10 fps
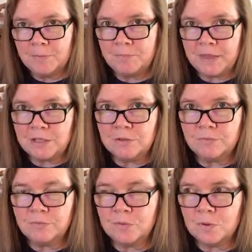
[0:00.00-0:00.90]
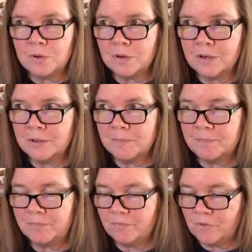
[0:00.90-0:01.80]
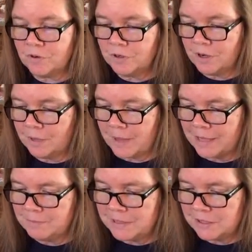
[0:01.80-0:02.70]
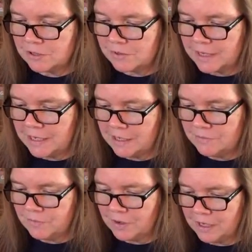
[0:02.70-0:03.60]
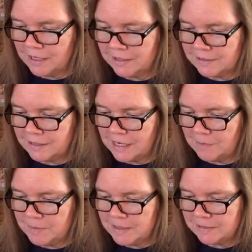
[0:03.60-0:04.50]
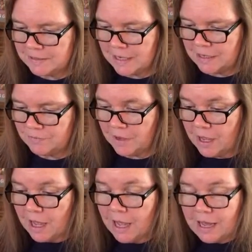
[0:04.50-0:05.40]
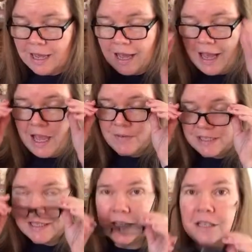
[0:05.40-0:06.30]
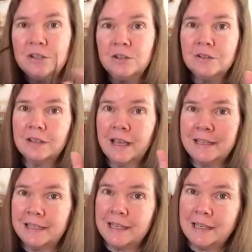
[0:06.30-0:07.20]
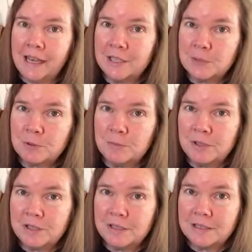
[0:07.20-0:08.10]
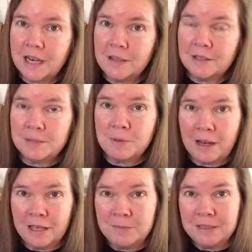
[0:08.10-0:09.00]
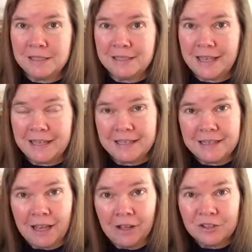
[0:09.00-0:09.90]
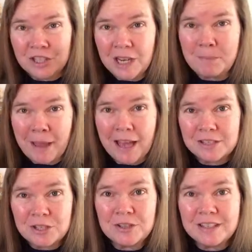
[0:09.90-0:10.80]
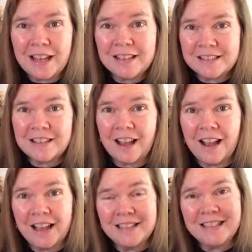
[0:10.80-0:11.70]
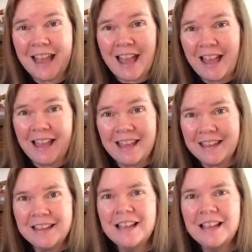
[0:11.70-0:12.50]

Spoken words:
Thank you for administrating for us and keeping us safe. I have exciting news. I didn't get Hannah's permission to say this, but I'm going to say it now. She passed her test, guys. Yay!